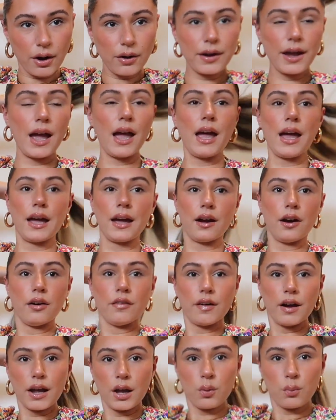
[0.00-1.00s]
Okay, all
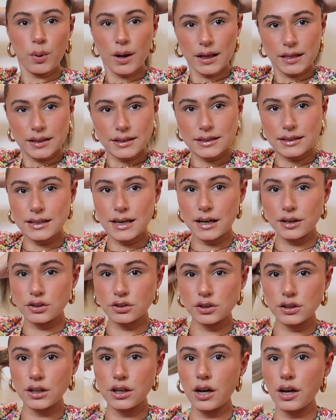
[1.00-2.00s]
right, wait, this is
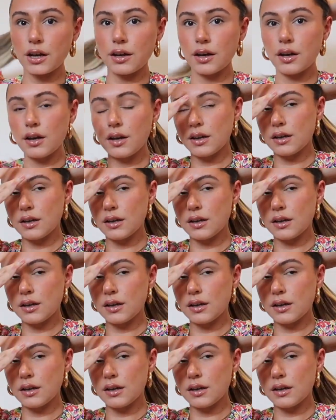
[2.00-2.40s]
actually good.